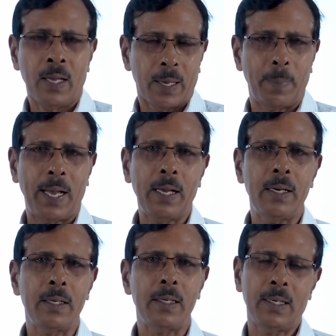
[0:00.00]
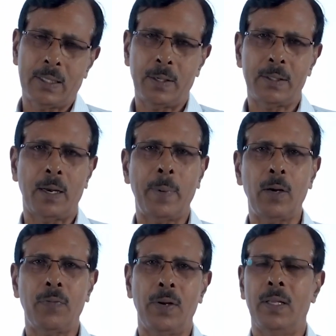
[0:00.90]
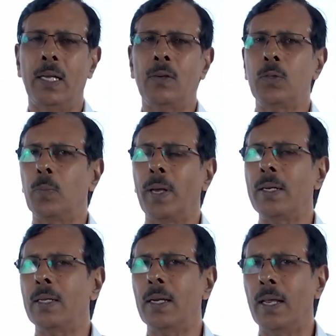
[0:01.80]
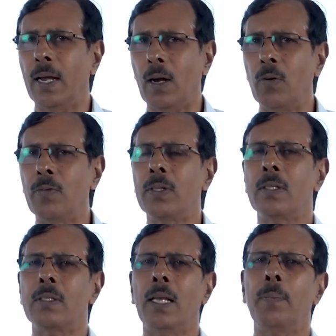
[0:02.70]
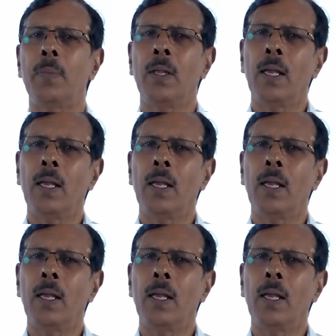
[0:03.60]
a bank in India, say State Bank of India, they have to maintain an account with, say,